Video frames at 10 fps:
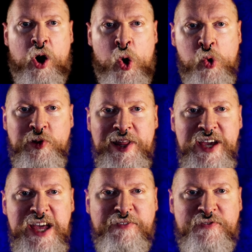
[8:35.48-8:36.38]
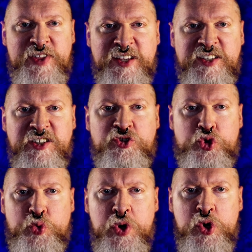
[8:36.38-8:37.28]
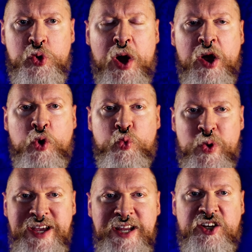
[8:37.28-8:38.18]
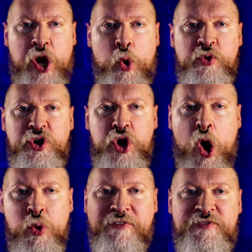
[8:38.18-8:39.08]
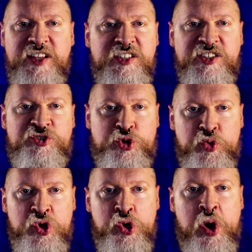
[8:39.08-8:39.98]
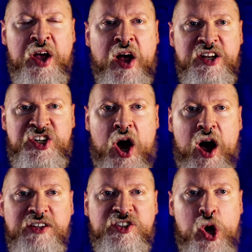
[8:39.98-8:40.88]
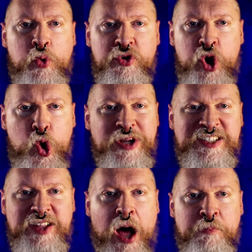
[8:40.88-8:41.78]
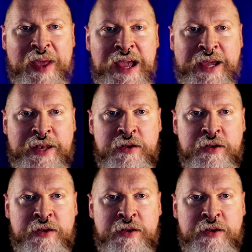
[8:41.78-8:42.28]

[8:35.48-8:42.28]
Only if this is true. We don't know if this is true. Dogs don't know it's not bacon.